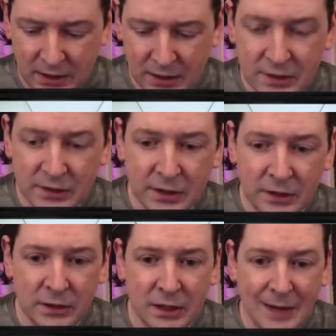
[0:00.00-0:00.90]

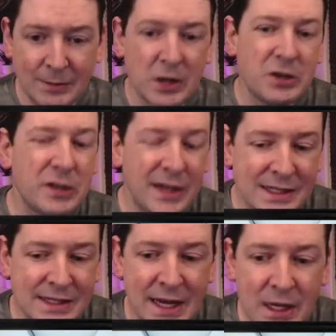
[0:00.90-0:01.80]
So I'm going to
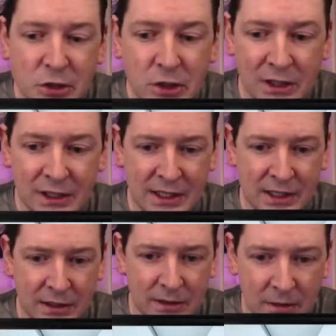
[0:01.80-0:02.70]
intentionally
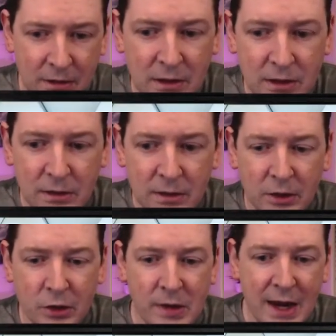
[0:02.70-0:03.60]

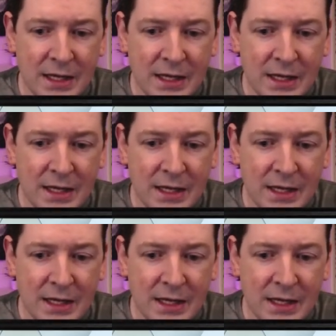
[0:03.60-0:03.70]
create